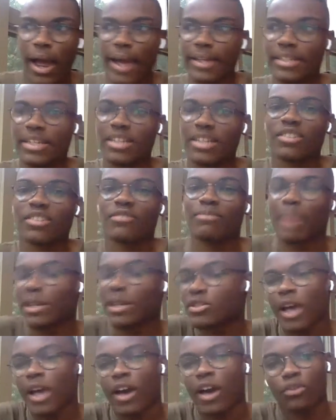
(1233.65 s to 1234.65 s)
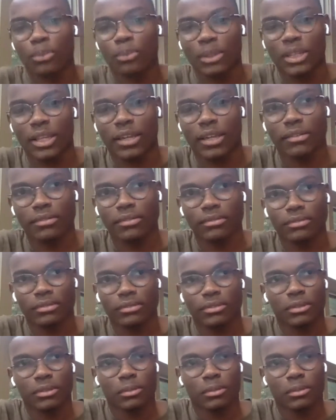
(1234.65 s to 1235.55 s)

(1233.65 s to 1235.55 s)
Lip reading: ideas of mental health within